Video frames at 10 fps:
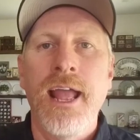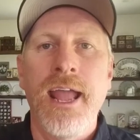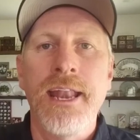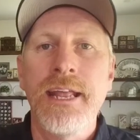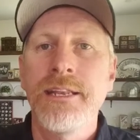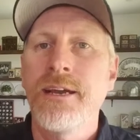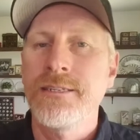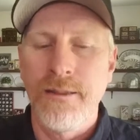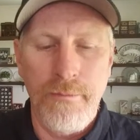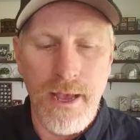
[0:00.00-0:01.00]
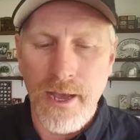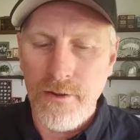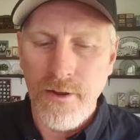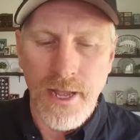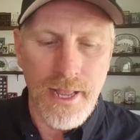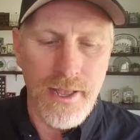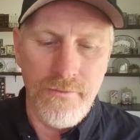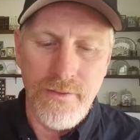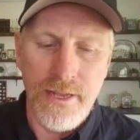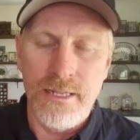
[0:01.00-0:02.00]
and it doesn't matter
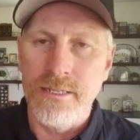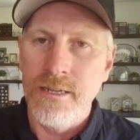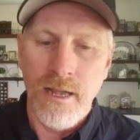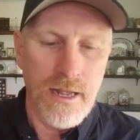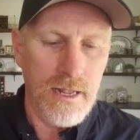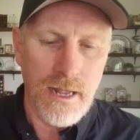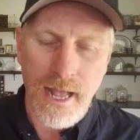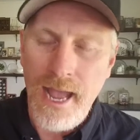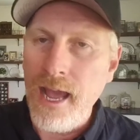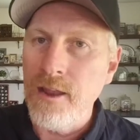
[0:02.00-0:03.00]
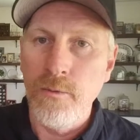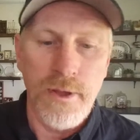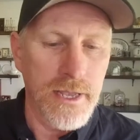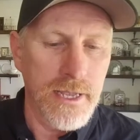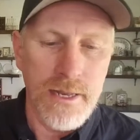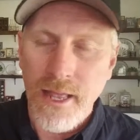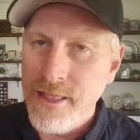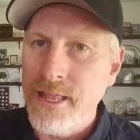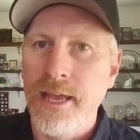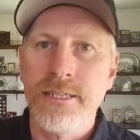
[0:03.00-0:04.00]
if it's Halloween,
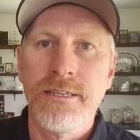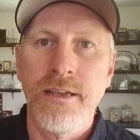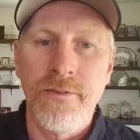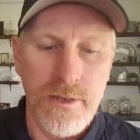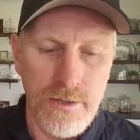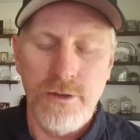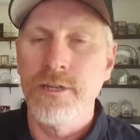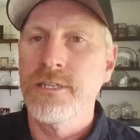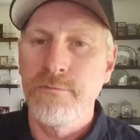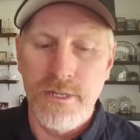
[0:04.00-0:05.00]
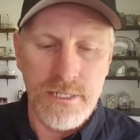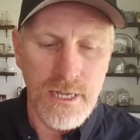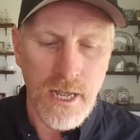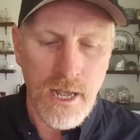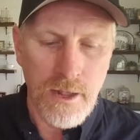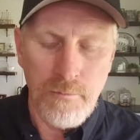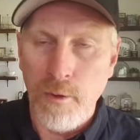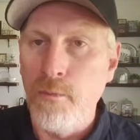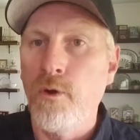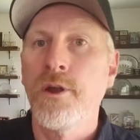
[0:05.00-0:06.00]
Thanksgiving, Christmas,
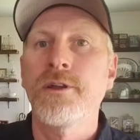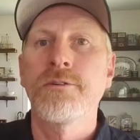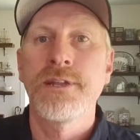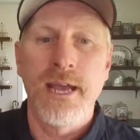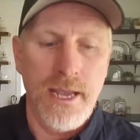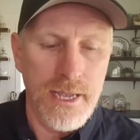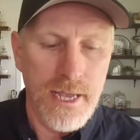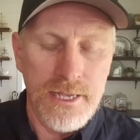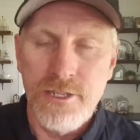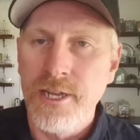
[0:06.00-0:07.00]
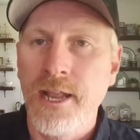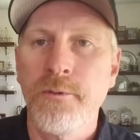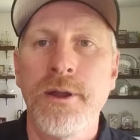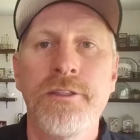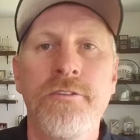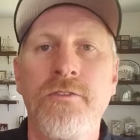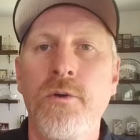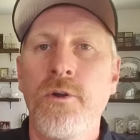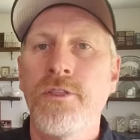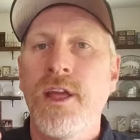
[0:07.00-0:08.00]
Memorial Day, January the
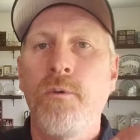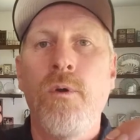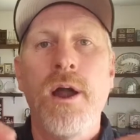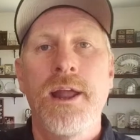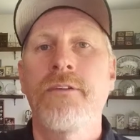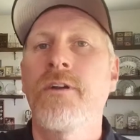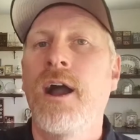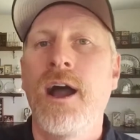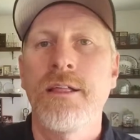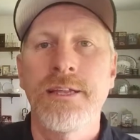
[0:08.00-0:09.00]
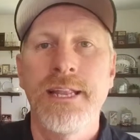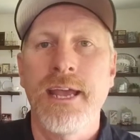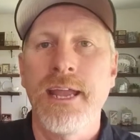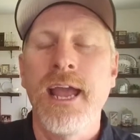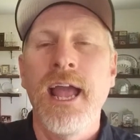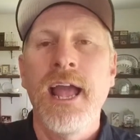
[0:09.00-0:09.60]
4th, whatever holiday,